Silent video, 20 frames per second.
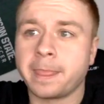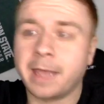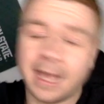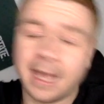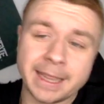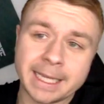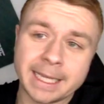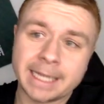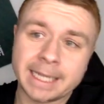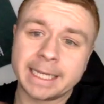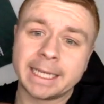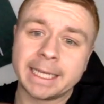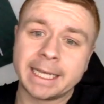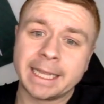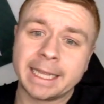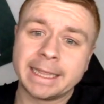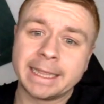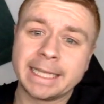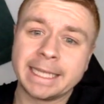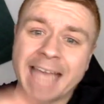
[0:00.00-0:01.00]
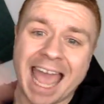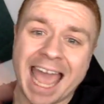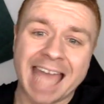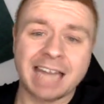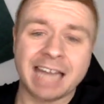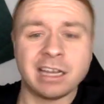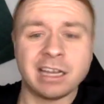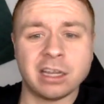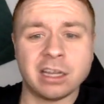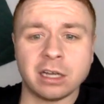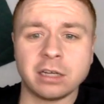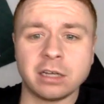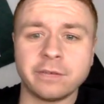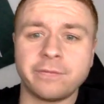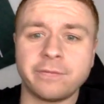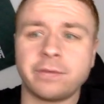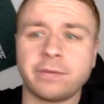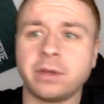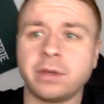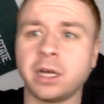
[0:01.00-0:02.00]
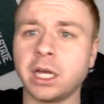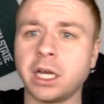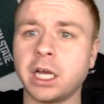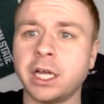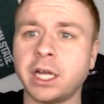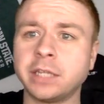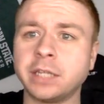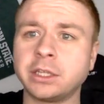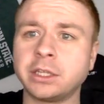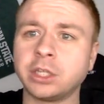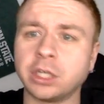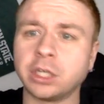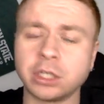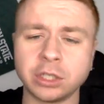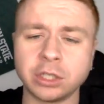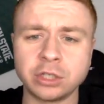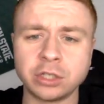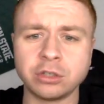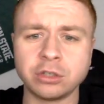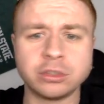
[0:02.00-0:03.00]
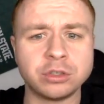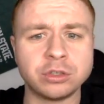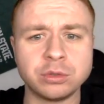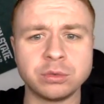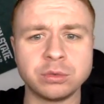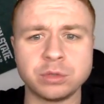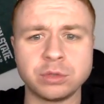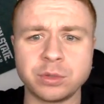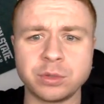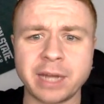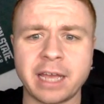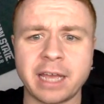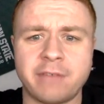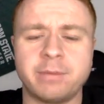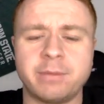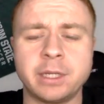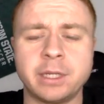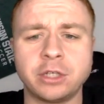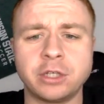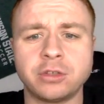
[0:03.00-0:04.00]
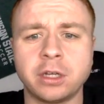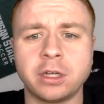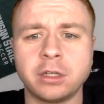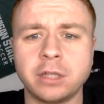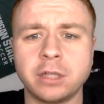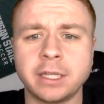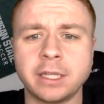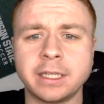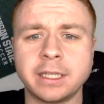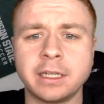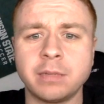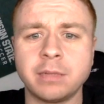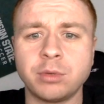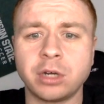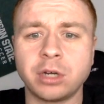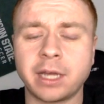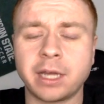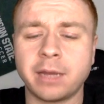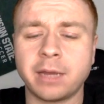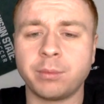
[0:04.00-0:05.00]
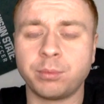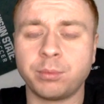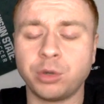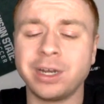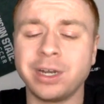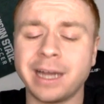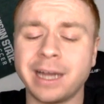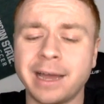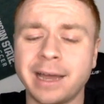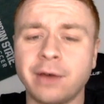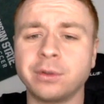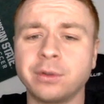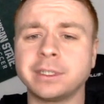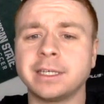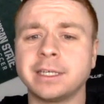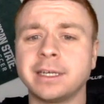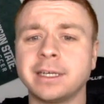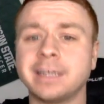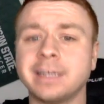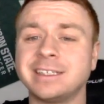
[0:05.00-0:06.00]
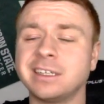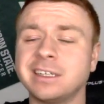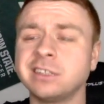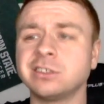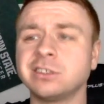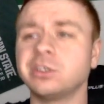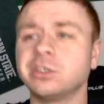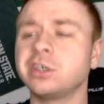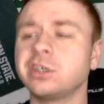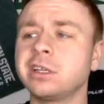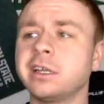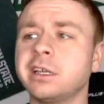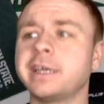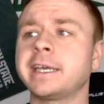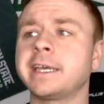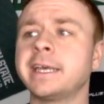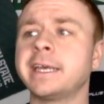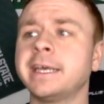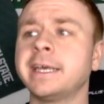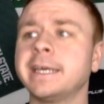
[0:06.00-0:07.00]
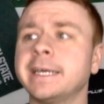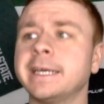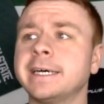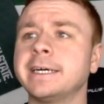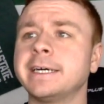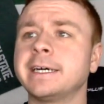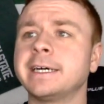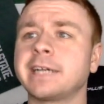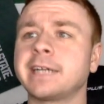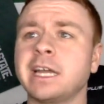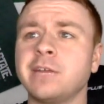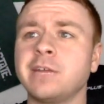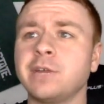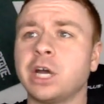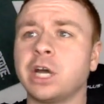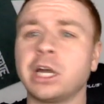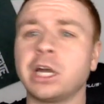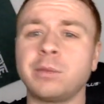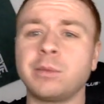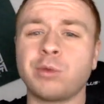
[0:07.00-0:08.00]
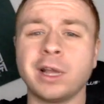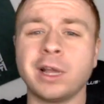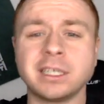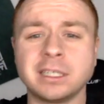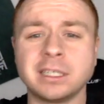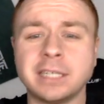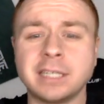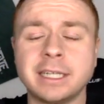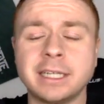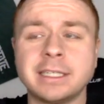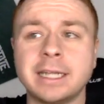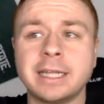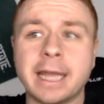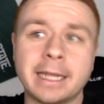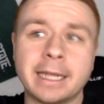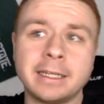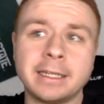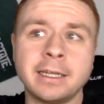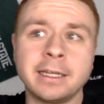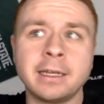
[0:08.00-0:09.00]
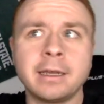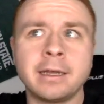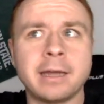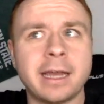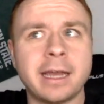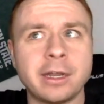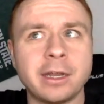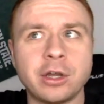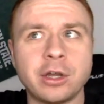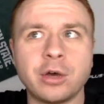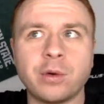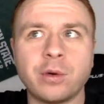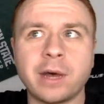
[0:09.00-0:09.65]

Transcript: And then the end of uh, the little two two and a half minute trailer that they did put out, uh, it does look like. kind of an unprecedented ending. I know,